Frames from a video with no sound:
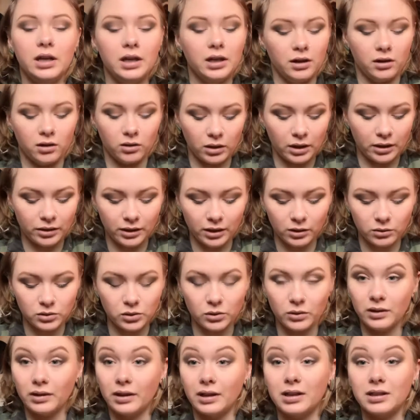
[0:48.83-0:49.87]
I think it was
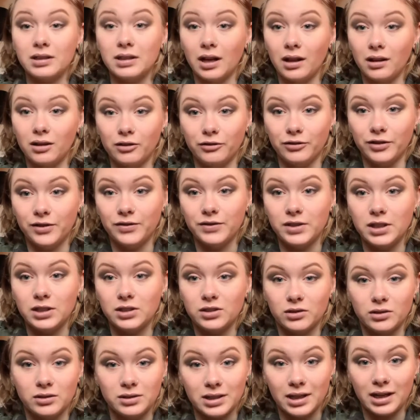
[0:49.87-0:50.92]
only like $1.50,
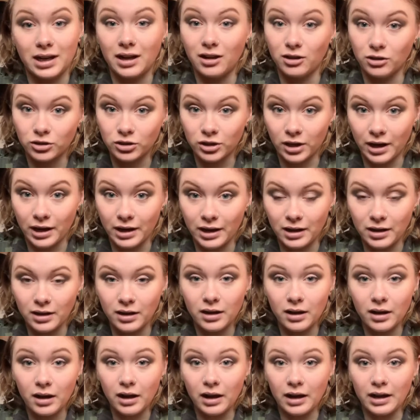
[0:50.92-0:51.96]
so I was like, I'll try it.
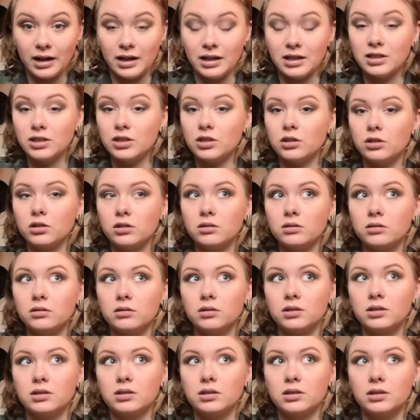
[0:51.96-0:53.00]
It is
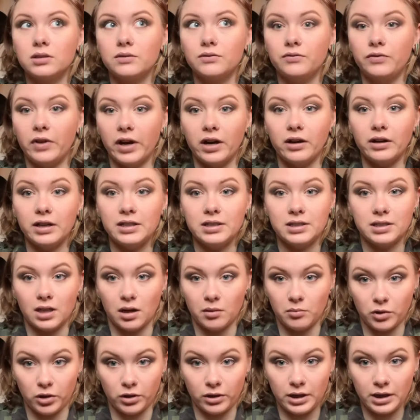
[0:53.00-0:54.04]
very
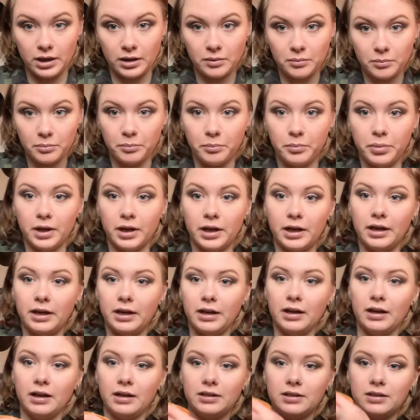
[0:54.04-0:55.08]
summery, but
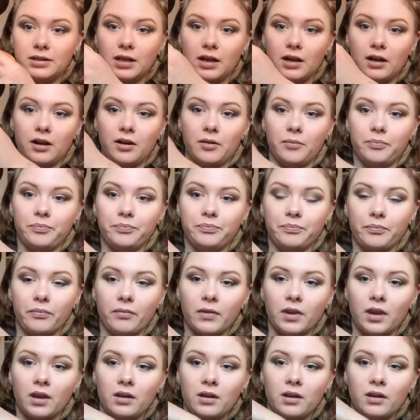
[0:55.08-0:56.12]
it's
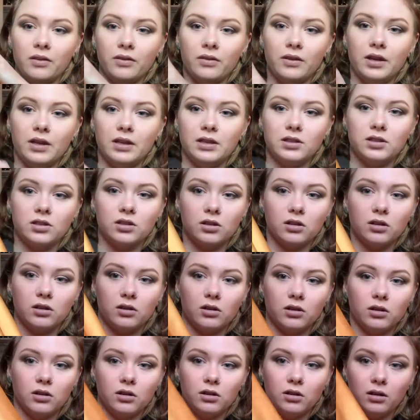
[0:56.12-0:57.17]
this
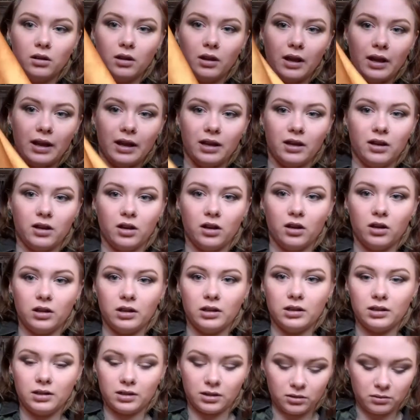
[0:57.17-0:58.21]
like
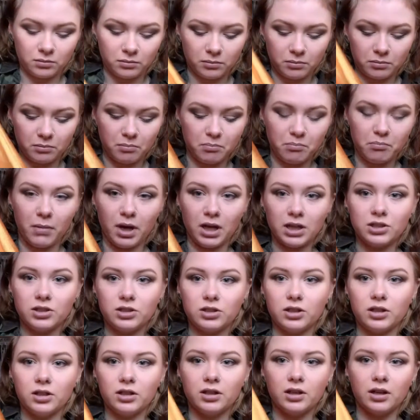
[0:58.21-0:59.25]

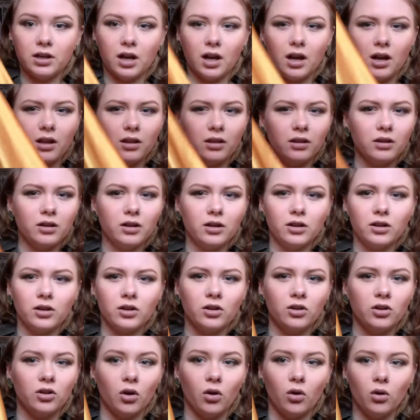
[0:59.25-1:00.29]
mustard color
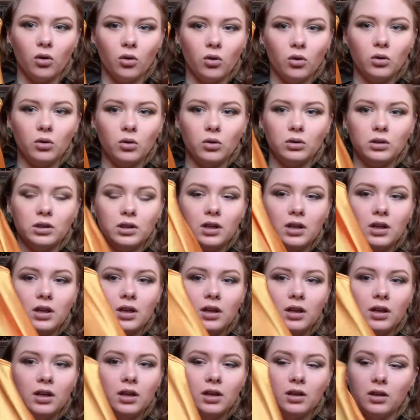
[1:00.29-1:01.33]
gold,
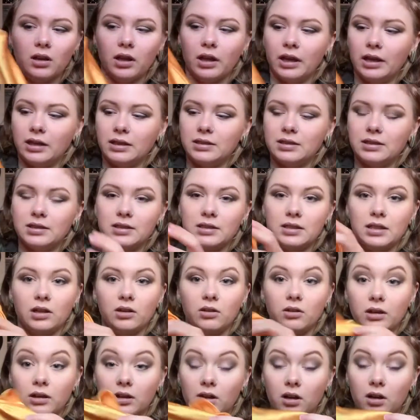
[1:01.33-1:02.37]
like
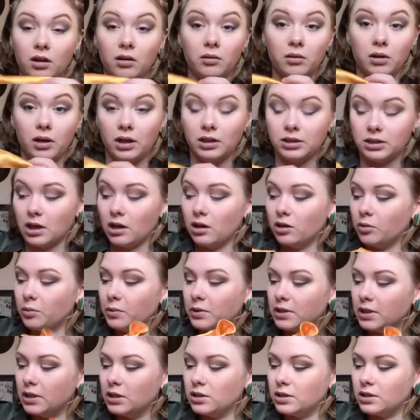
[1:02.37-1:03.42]
silk, it's
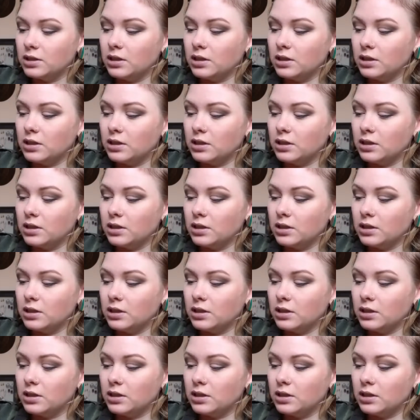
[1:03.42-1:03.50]
100%